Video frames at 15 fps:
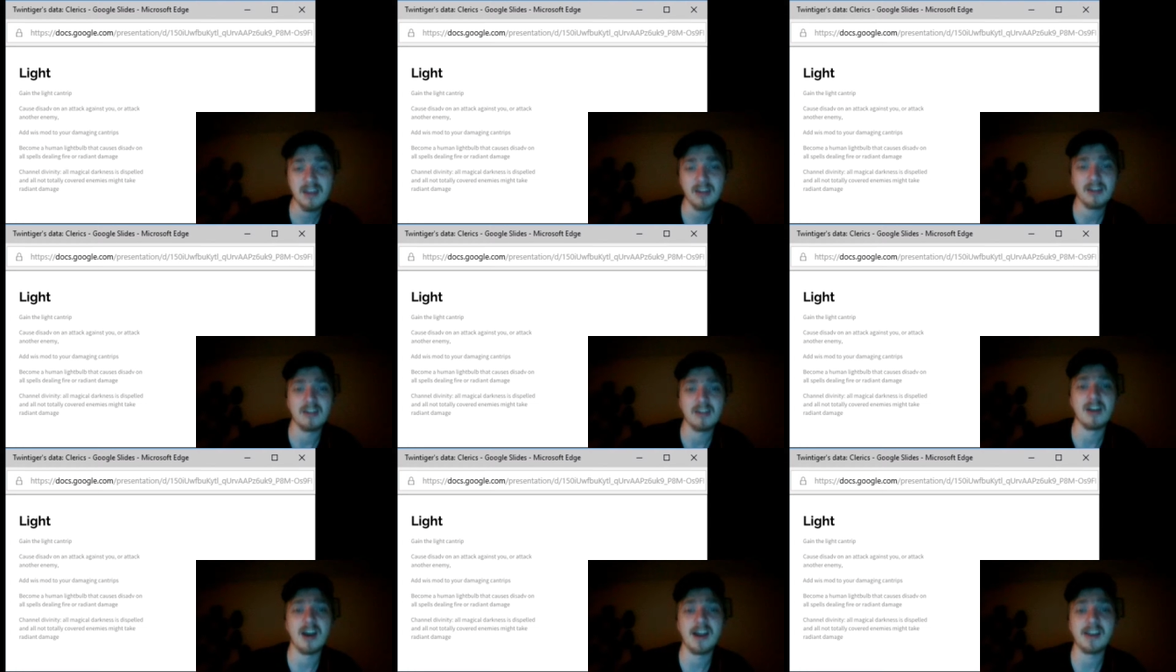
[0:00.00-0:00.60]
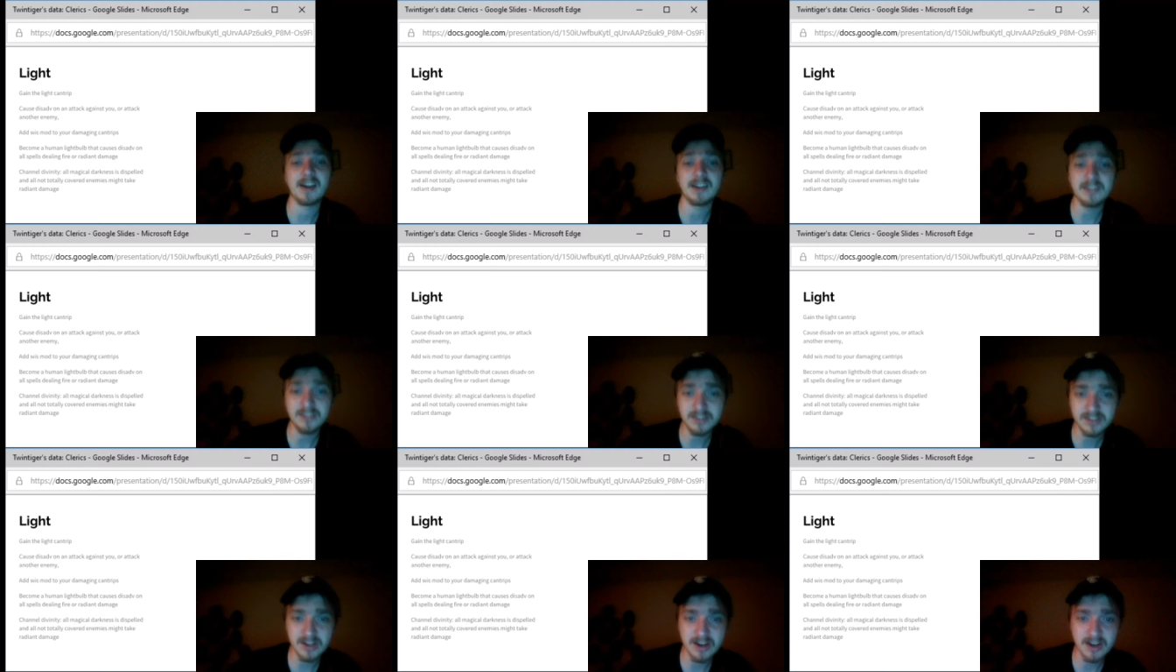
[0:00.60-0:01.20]
not
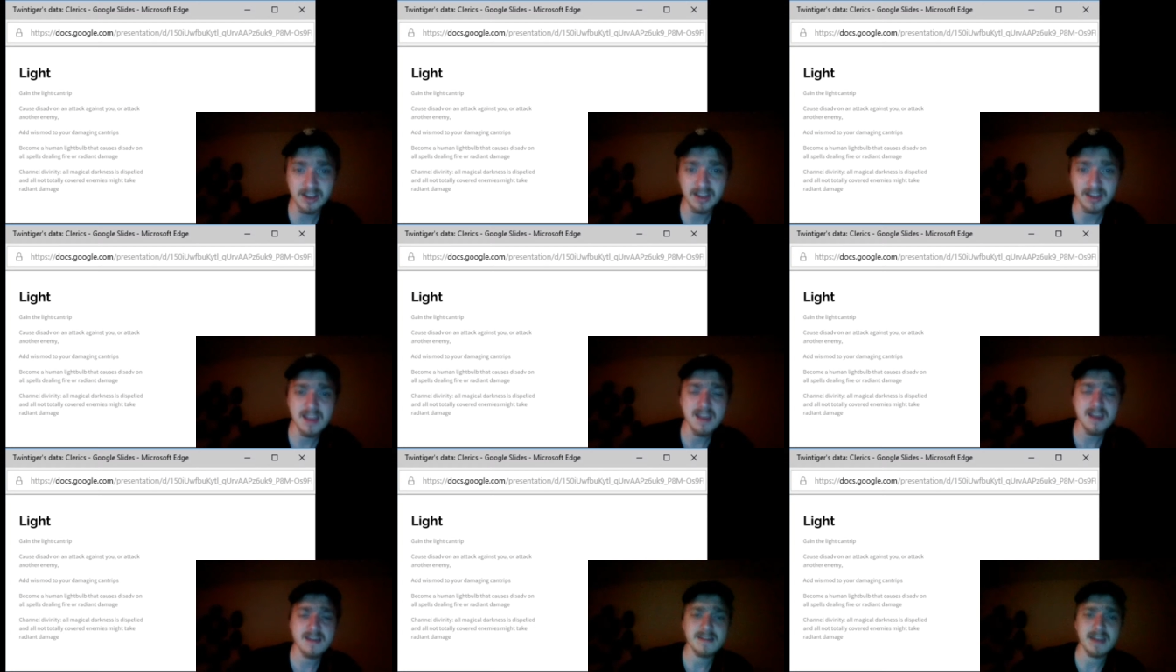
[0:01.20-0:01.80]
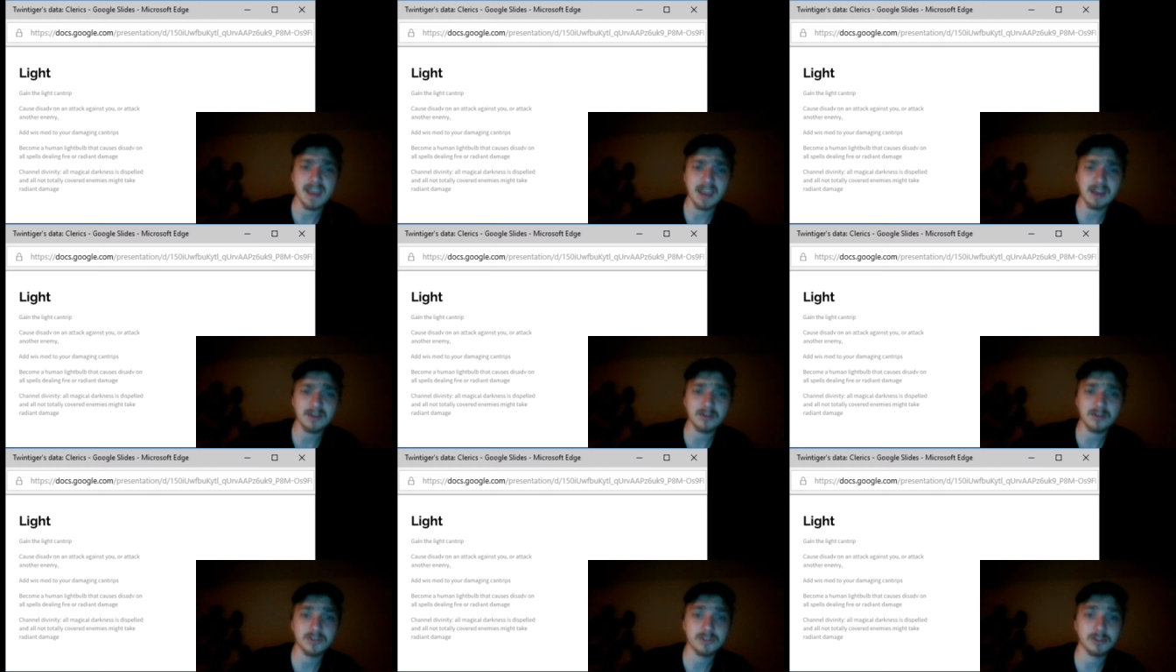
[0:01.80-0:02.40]
under dark and
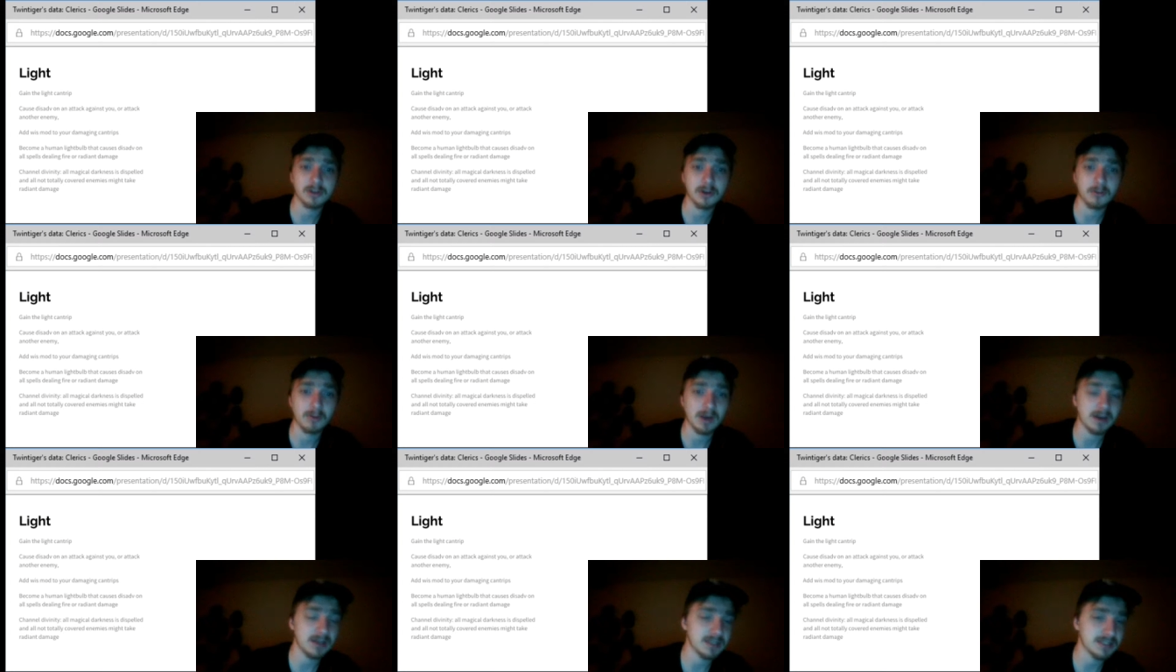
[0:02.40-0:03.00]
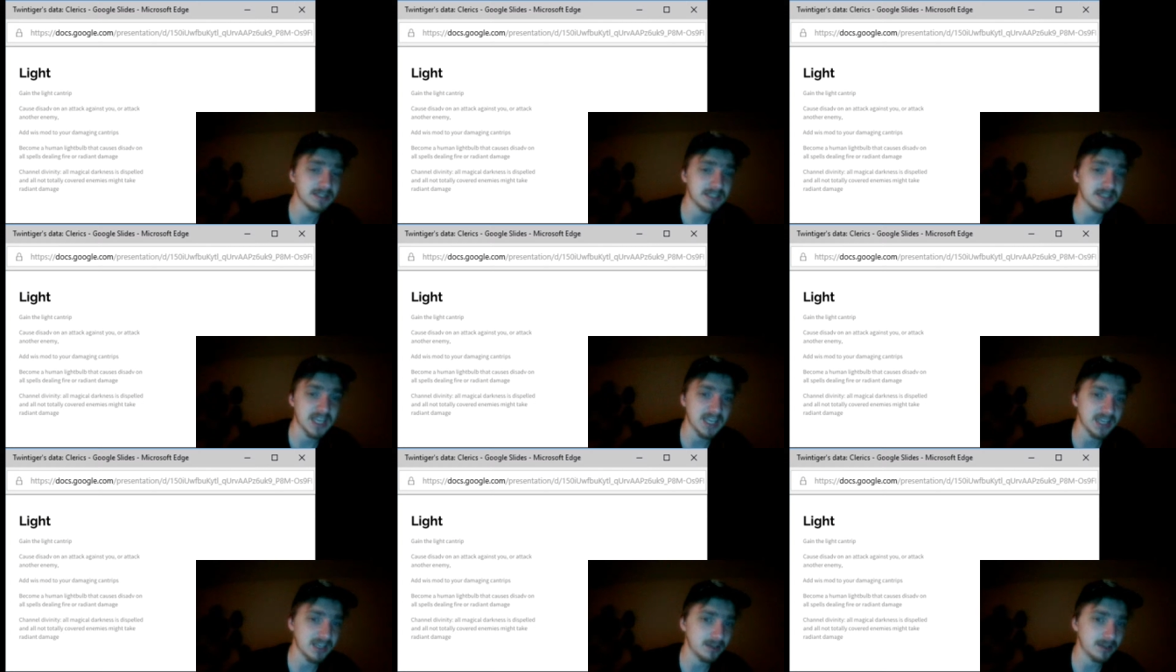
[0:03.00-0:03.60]
also are wearing,
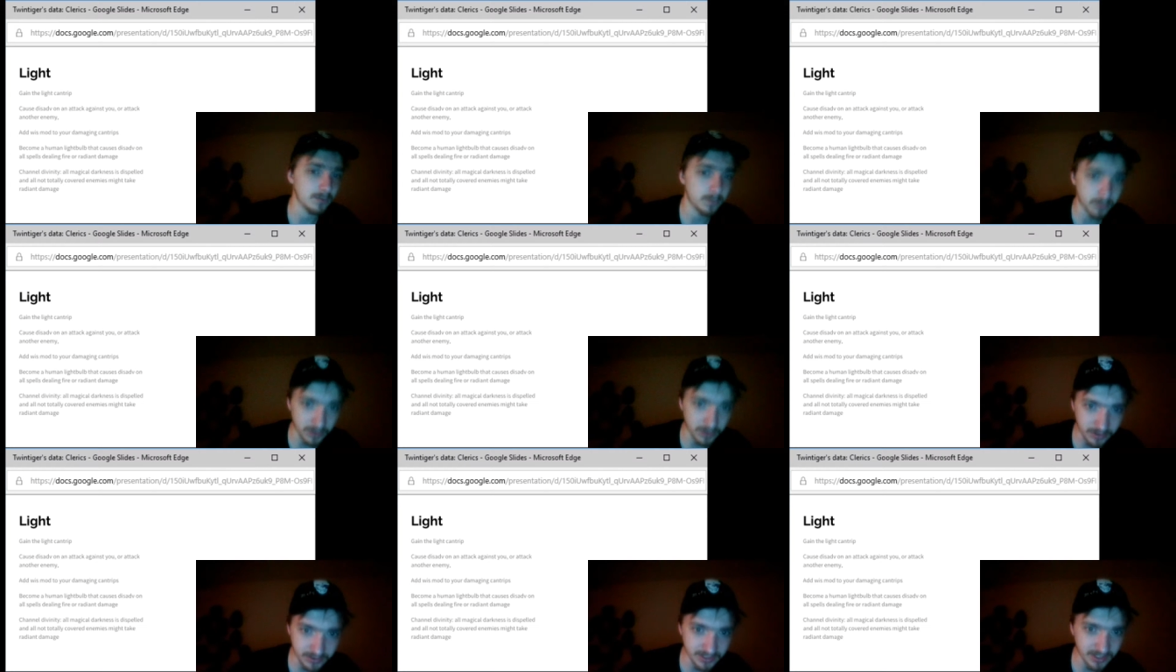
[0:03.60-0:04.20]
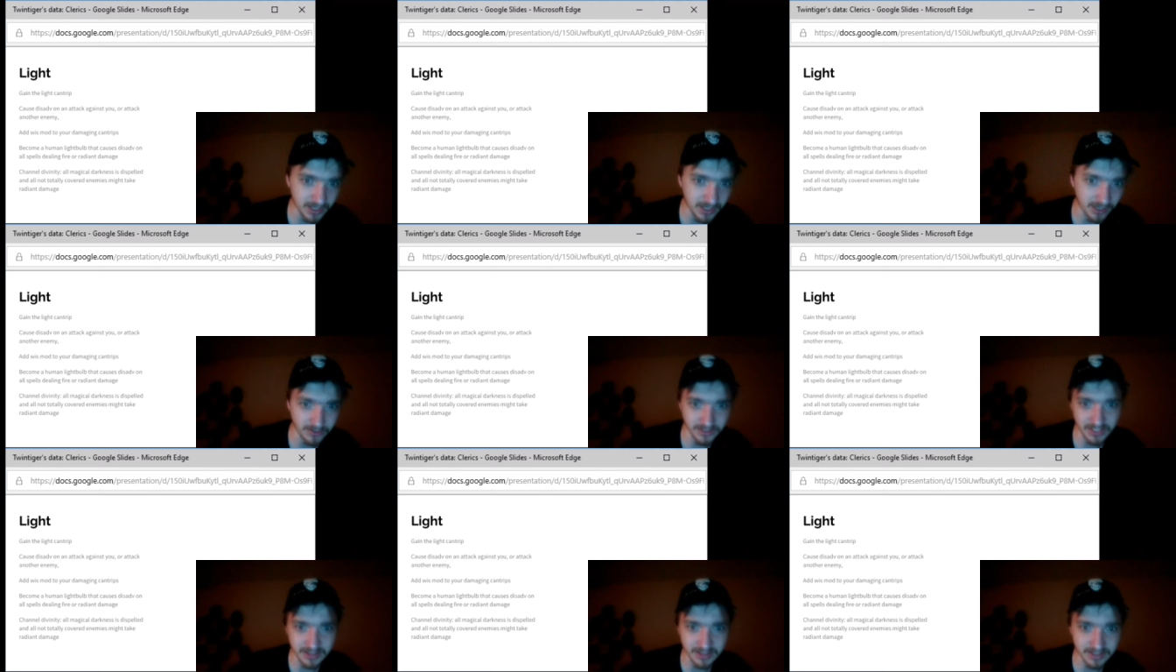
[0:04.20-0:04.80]
say, welding
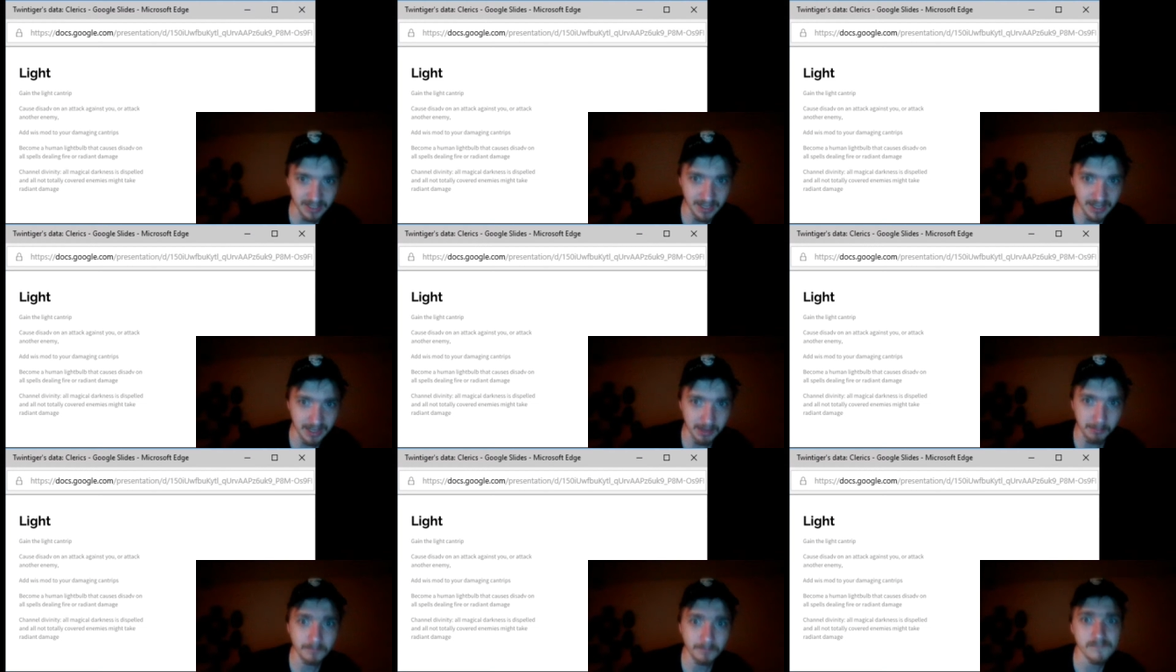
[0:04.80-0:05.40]
goggles at the time,